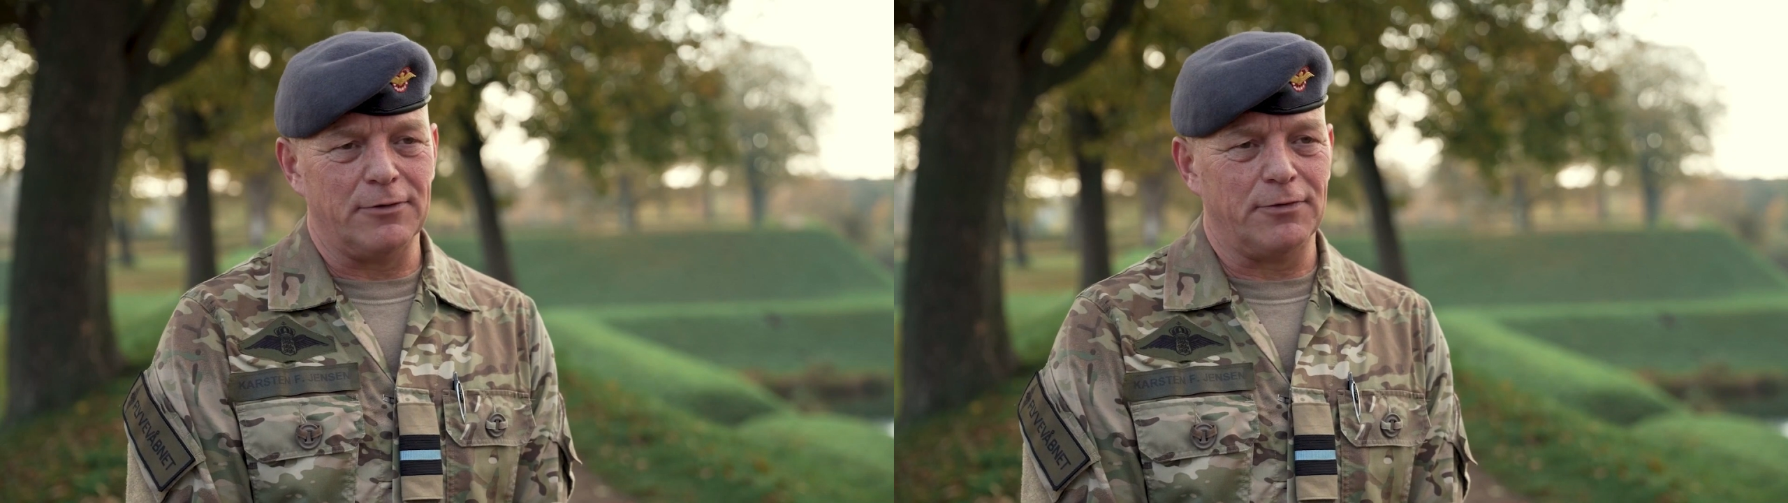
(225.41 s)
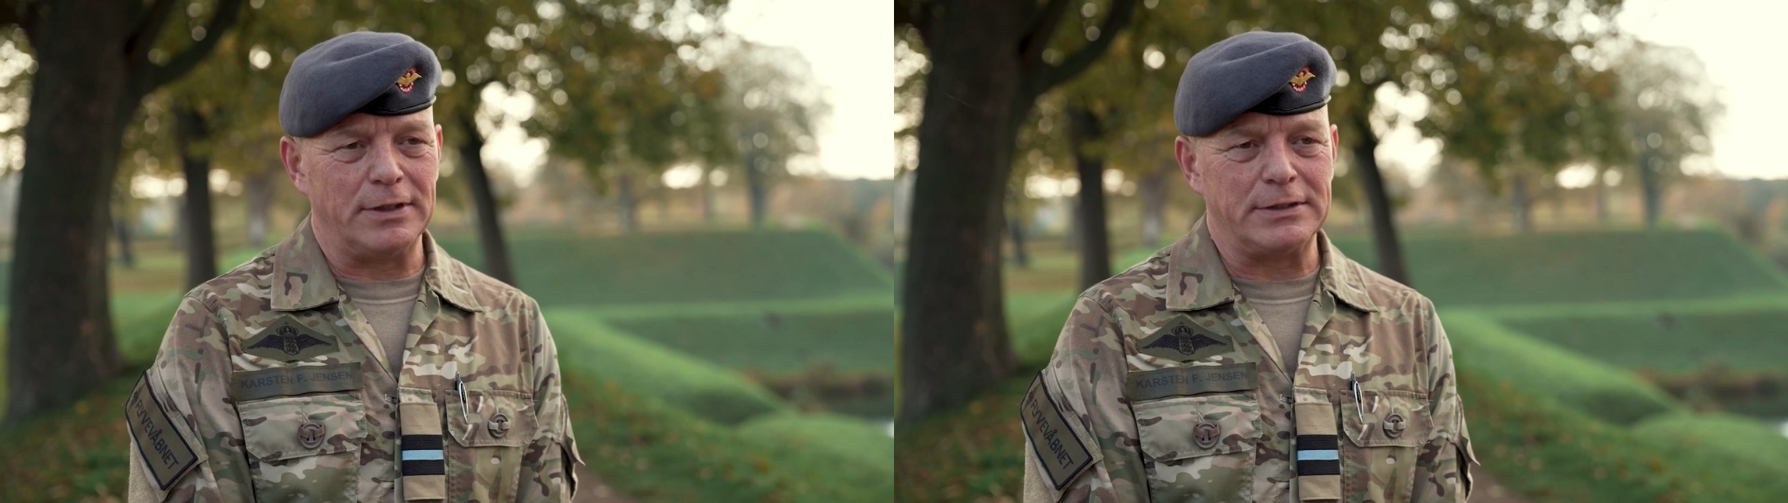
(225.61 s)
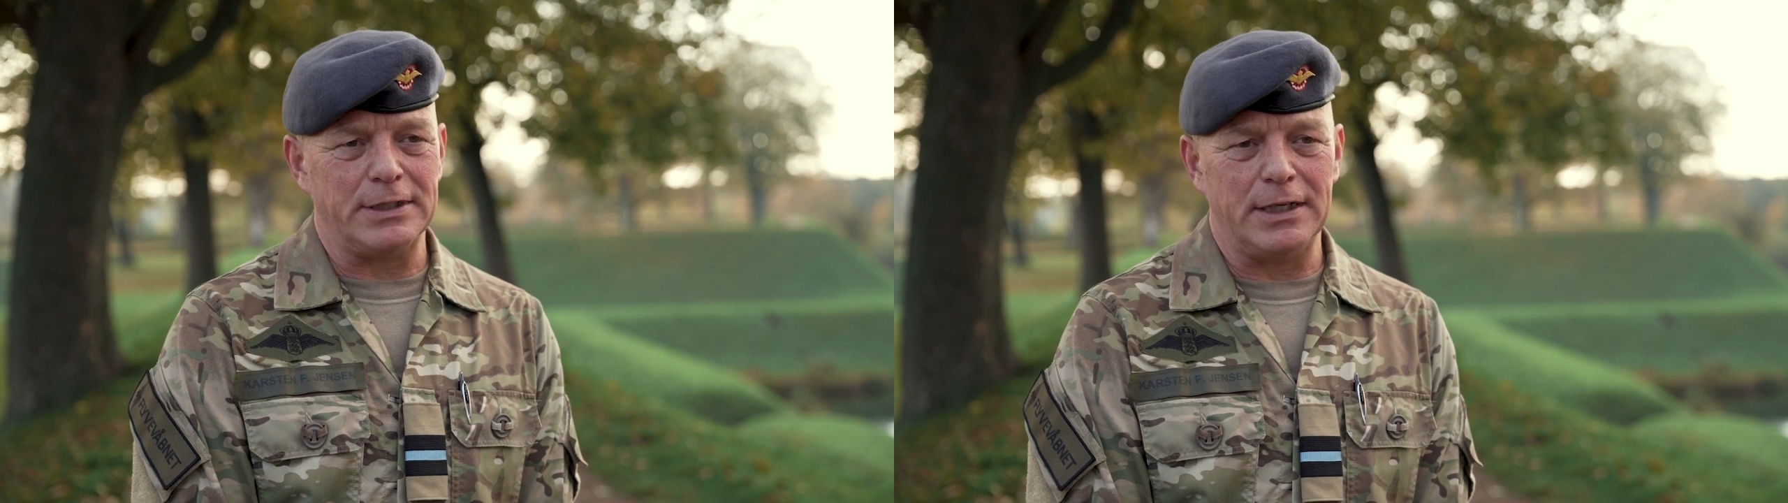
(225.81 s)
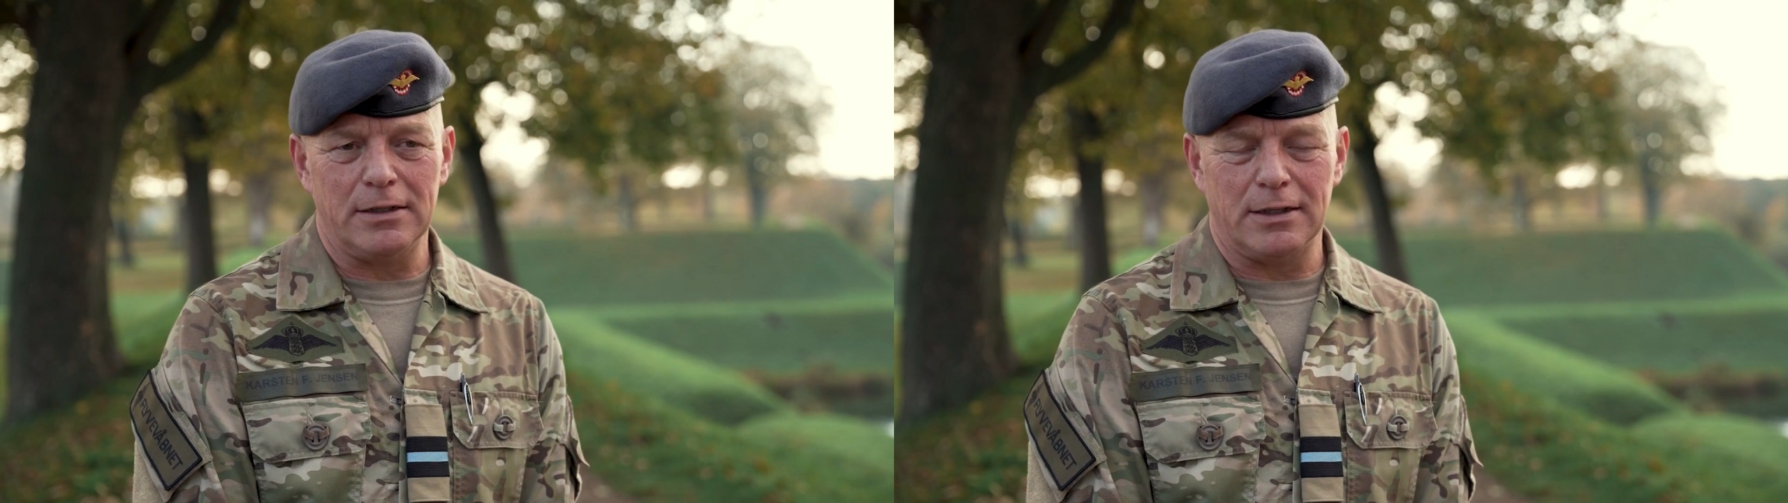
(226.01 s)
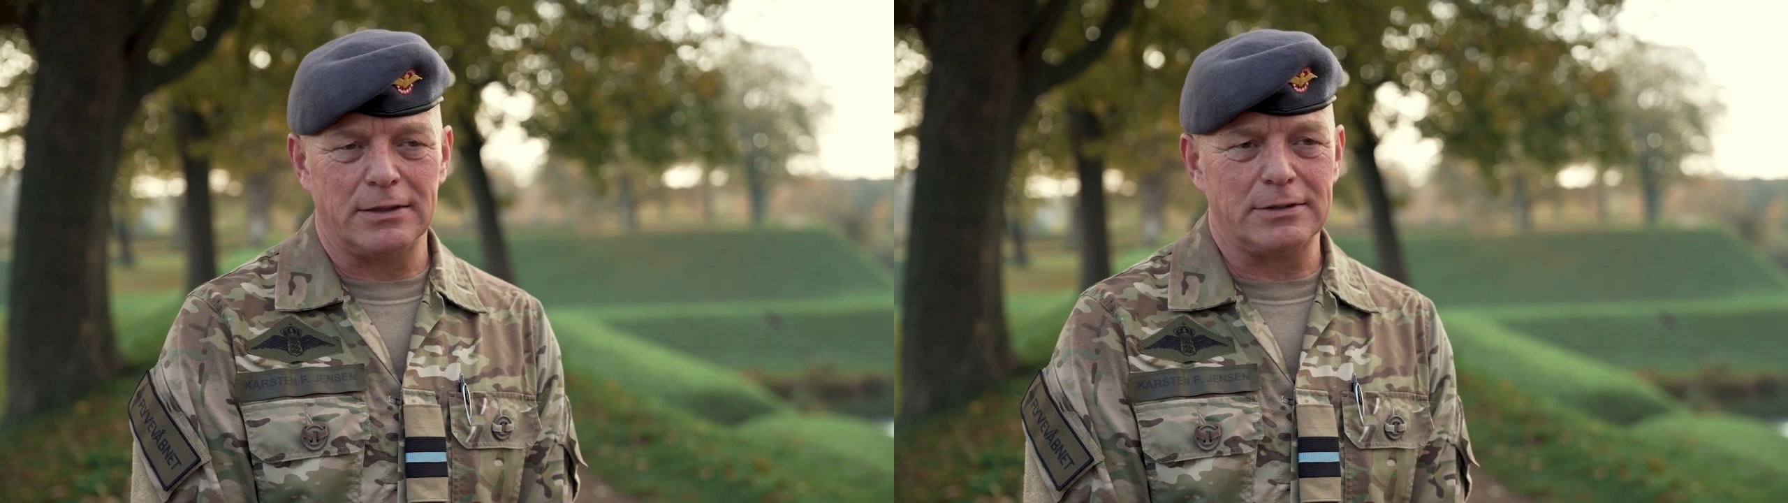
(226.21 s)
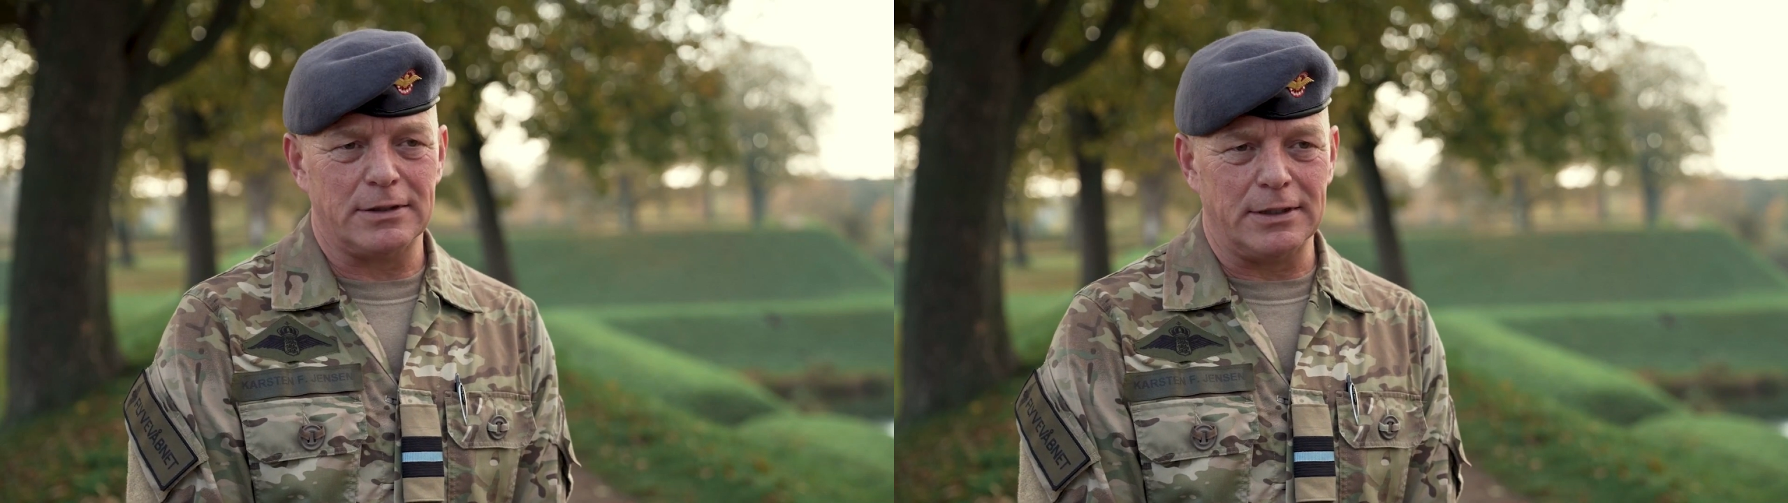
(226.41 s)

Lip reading: F-18.